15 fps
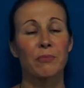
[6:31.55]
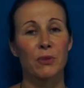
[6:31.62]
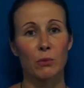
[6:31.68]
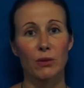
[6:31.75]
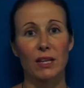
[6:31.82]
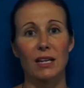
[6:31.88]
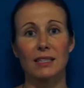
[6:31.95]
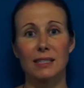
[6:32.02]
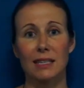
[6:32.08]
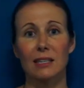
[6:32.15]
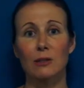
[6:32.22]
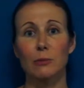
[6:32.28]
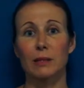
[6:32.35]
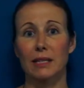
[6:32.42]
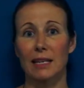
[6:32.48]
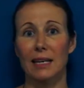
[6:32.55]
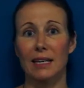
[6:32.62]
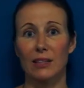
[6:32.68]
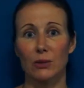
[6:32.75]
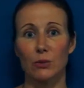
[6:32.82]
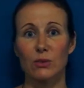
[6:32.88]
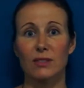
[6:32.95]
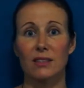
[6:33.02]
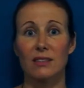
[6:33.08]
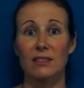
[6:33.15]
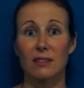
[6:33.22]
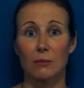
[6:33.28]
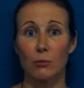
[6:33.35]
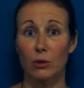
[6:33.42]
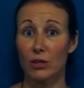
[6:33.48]
Well, that's a little bit like your
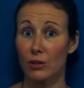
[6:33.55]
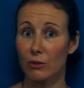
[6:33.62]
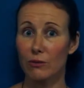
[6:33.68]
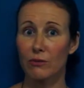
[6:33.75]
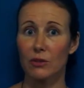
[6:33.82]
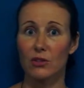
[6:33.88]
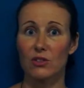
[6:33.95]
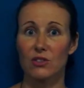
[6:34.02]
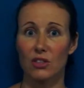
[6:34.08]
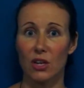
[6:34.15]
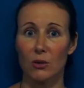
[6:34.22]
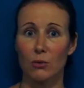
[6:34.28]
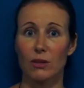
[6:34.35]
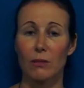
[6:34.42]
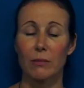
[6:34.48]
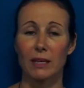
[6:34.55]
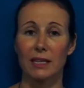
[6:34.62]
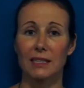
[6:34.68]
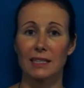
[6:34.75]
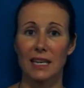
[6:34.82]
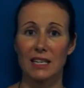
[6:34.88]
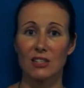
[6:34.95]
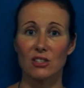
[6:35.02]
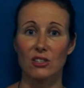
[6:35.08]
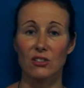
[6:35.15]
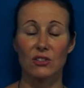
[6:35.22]
system when you first start with the meditation.